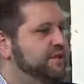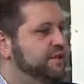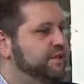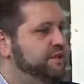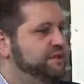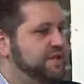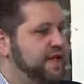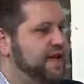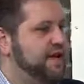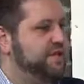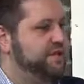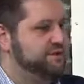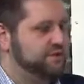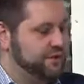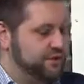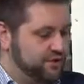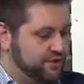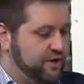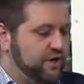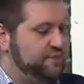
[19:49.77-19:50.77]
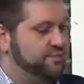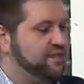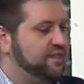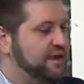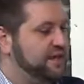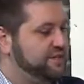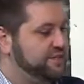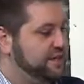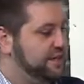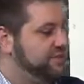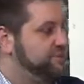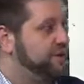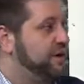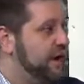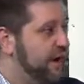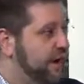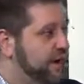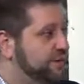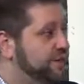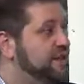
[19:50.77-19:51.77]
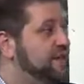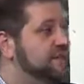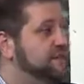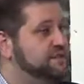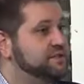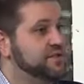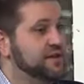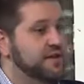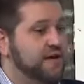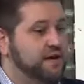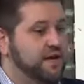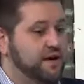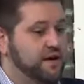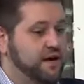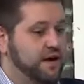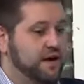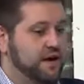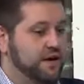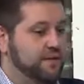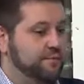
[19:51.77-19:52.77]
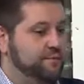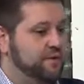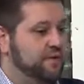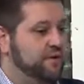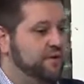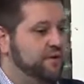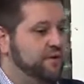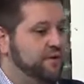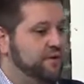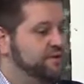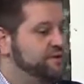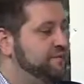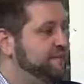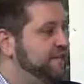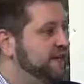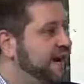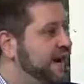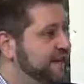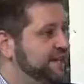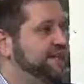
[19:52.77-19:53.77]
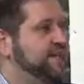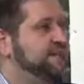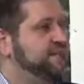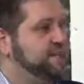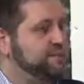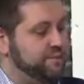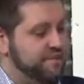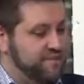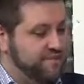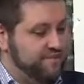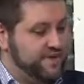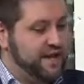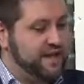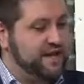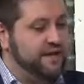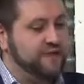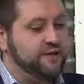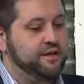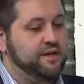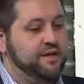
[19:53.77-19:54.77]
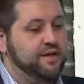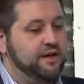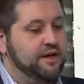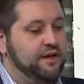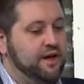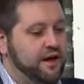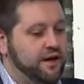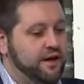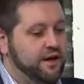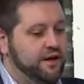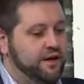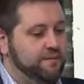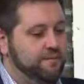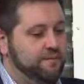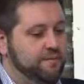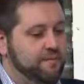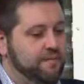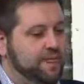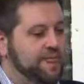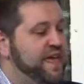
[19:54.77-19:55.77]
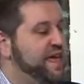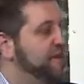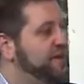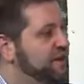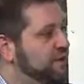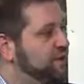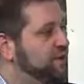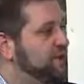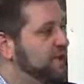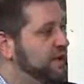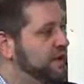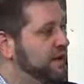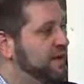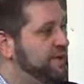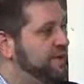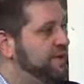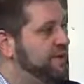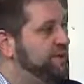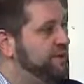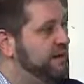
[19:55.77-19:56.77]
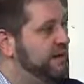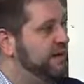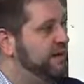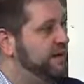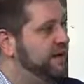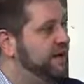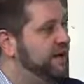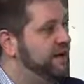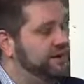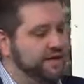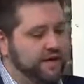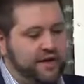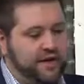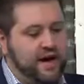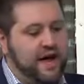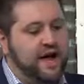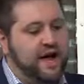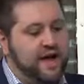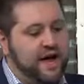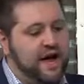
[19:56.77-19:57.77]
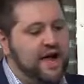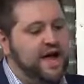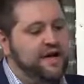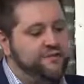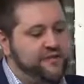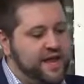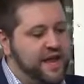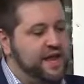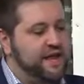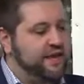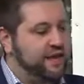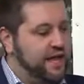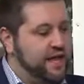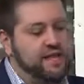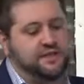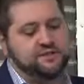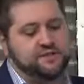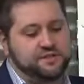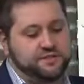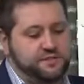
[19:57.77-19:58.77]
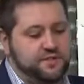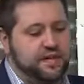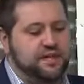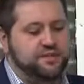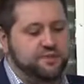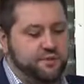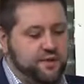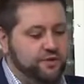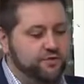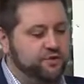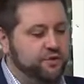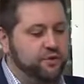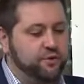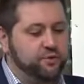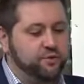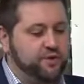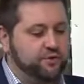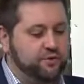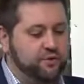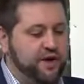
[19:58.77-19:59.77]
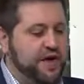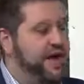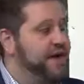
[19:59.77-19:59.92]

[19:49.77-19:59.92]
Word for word: that there's, hey, there's a thought process behind this, um, you know, it's the idea has been vetted um, then they're more likely to buy in. Like I, I, haven't had a lot of success when I've told people,